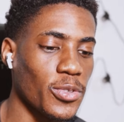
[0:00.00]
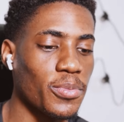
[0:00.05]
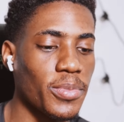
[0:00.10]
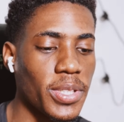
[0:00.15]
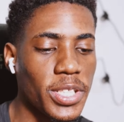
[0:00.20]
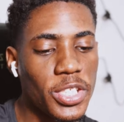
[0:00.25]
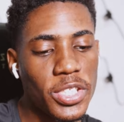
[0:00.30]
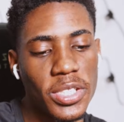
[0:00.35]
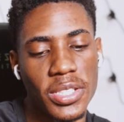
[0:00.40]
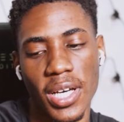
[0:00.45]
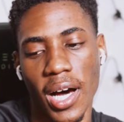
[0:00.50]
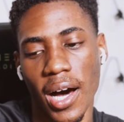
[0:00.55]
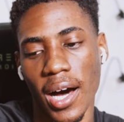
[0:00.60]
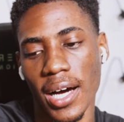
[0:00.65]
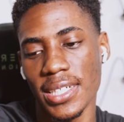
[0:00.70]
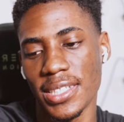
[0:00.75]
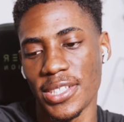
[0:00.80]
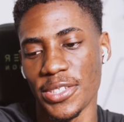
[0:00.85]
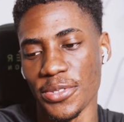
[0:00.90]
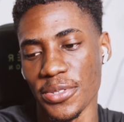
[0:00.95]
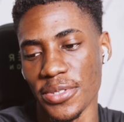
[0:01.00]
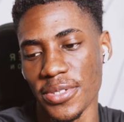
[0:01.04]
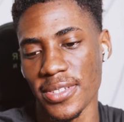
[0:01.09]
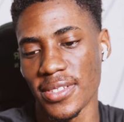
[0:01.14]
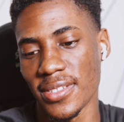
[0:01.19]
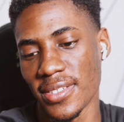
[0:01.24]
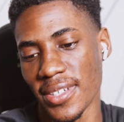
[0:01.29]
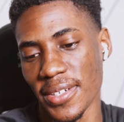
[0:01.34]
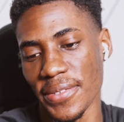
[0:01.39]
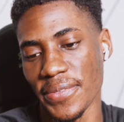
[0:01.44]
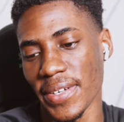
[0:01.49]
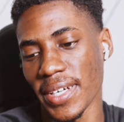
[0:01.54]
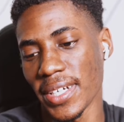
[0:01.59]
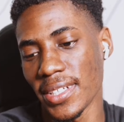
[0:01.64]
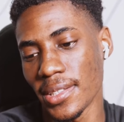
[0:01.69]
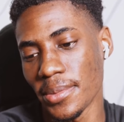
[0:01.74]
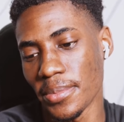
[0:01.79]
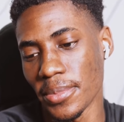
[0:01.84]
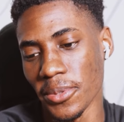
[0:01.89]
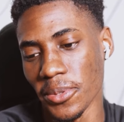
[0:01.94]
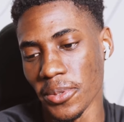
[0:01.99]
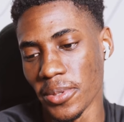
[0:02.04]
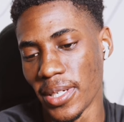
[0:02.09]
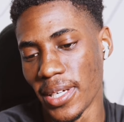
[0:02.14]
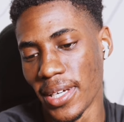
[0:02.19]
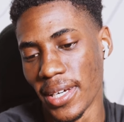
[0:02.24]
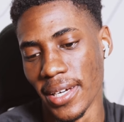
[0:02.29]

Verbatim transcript: much doctors available